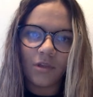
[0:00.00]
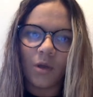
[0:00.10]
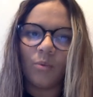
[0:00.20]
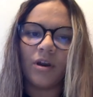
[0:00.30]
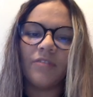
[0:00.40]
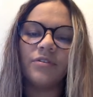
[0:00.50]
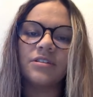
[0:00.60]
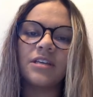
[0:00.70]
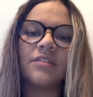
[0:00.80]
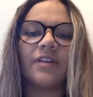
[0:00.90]
when I first
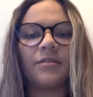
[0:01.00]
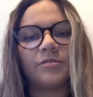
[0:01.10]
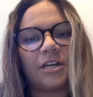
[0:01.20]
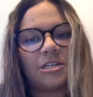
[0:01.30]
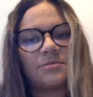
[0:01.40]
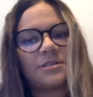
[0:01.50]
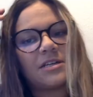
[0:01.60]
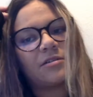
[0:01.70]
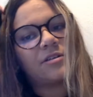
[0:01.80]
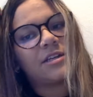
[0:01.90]
think of advertisements
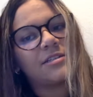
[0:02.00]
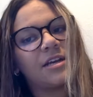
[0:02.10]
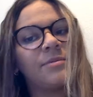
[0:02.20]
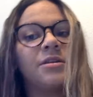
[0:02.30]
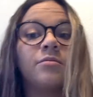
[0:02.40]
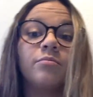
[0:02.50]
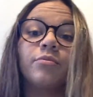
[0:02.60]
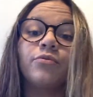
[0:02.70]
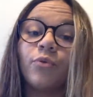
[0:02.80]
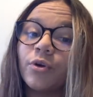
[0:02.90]
nowadays, I mean,
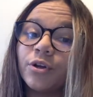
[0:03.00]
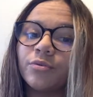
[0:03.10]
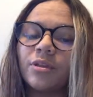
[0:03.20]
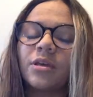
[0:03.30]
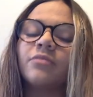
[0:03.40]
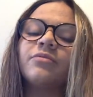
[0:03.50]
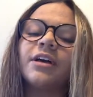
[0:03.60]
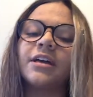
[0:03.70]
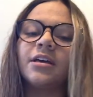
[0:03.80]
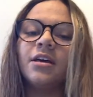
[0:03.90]
before you think of
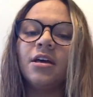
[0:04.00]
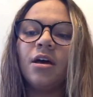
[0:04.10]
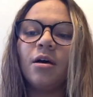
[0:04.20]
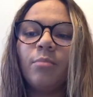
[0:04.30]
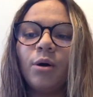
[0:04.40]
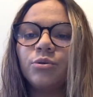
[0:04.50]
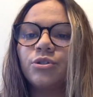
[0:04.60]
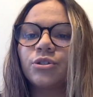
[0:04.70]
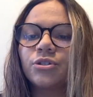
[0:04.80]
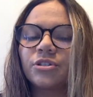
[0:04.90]
like
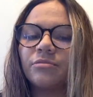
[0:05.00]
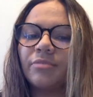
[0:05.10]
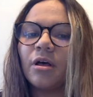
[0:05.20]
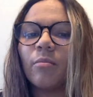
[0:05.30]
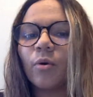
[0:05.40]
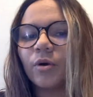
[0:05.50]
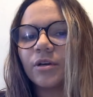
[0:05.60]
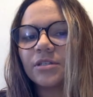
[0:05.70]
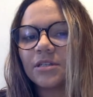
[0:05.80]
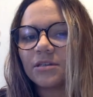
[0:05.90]
posters and
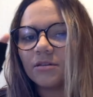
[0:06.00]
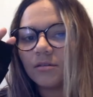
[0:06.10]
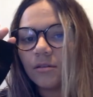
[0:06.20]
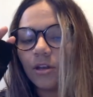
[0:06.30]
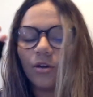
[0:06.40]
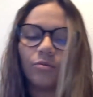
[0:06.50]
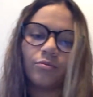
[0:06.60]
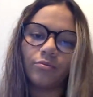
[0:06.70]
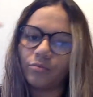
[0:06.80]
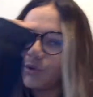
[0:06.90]
billboards and,
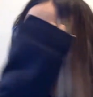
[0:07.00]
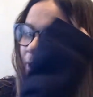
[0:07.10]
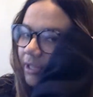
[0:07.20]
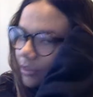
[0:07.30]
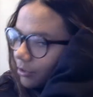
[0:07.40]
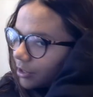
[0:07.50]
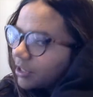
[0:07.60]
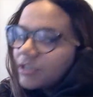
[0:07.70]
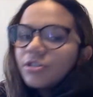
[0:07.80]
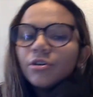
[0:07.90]
20, 30
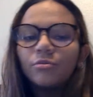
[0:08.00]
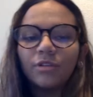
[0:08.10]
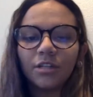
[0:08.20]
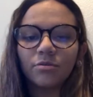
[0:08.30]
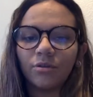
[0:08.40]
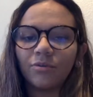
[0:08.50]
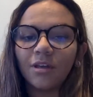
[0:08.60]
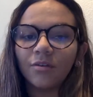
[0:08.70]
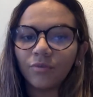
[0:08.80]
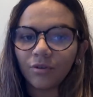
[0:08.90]
years ago, that's what you
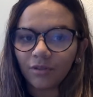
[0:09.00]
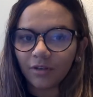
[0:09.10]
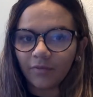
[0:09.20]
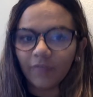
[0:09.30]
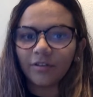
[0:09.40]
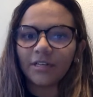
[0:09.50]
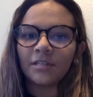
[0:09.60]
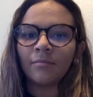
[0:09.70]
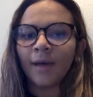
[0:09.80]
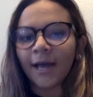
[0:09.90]
think of when you think of
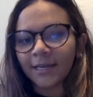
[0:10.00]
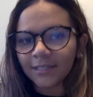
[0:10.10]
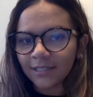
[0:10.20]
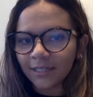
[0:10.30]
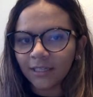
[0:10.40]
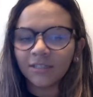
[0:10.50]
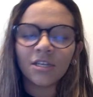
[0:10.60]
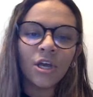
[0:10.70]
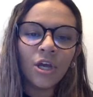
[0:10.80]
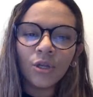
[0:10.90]
advertising. Magazines,
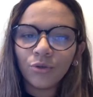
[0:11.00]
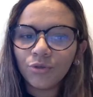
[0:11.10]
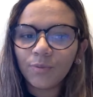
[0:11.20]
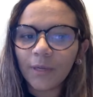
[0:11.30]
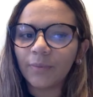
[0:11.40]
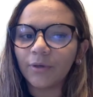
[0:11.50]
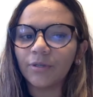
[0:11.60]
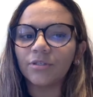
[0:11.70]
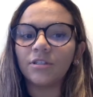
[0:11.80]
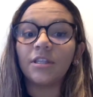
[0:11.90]

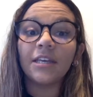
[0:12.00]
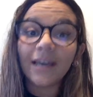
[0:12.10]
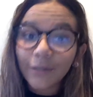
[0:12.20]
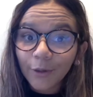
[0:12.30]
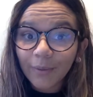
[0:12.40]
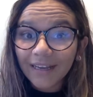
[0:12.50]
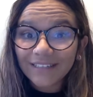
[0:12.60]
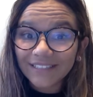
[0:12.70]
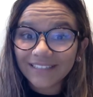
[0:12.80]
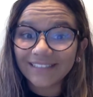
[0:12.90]
newspapers, the yellow
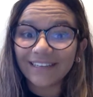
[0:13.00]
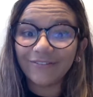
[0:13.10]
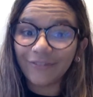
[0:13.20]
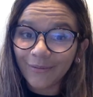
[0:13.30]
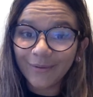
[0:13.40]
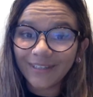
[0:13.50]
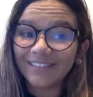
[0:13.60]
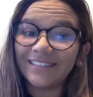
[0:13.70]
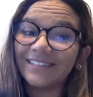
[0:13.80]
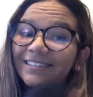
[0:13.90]
pages, like phone
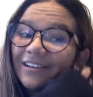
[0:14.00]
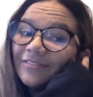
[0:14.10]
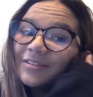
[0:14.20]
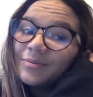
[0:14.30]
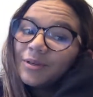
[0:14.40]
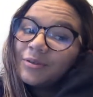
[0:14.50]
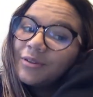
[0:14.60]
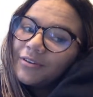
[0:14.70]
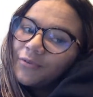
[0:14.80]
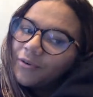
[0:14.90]
books and stuff is what you'd
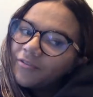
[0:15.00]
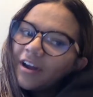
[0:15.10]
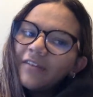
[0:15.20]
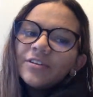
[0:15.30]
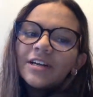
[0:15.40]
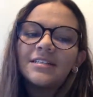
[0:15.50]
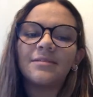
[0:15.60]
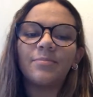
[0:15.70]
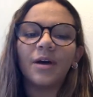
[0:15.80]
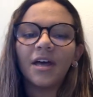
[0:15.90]
look for
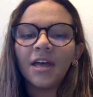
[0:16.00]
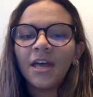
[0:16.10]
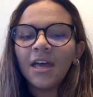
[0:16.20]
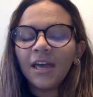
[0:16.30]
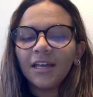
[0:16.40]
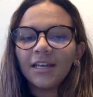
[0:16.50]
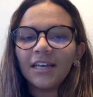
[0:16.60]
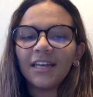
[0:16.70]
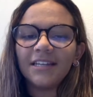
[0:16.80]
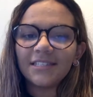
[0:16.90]
advertising. But
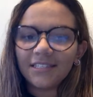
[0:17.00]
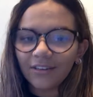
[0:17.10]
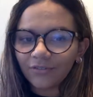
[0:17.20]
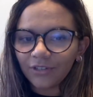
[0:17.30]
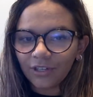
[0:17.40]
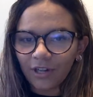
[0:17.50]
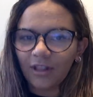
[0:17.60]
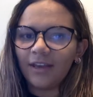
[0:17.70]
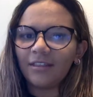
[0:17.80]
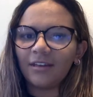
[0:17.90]
it is definitely not
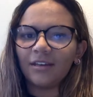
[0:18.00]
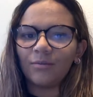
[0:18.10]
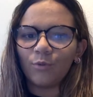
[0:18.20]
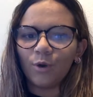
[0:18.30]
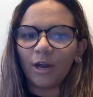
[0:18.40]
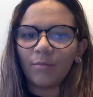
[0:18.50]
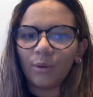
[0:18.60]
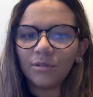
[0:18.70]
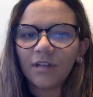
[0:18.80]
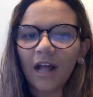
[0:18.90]
like that anymore. And
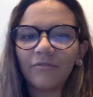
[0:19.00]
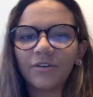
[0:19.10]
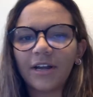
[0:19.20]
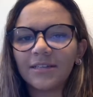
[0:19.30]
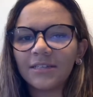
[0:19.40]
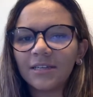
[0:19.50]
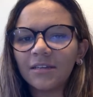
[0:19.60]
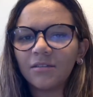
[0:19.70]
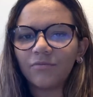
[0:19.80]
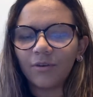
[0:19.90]
most
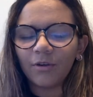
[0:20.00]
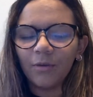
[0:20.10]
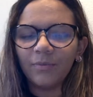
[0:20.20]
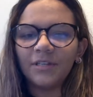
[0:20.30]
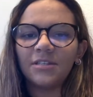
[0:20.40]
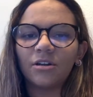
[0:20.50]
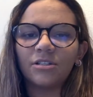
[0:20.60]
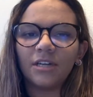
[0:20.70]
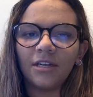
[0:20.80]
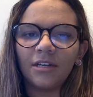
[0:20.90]
advertising from companies are
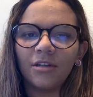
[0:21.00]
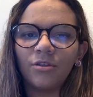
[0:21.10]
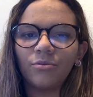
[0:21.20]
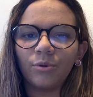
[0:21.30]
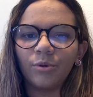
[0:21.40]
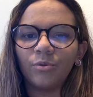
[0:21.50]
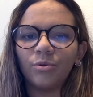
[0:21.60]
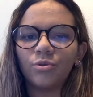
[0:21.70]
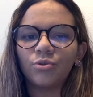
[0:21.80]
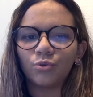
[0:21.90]
done
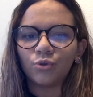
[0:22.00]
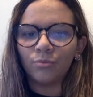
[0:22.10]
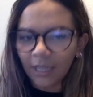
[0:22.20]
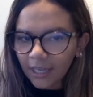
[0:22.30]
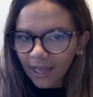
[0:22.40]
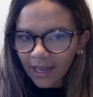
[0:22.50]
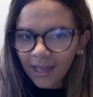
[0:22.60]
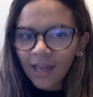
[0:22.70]
through social media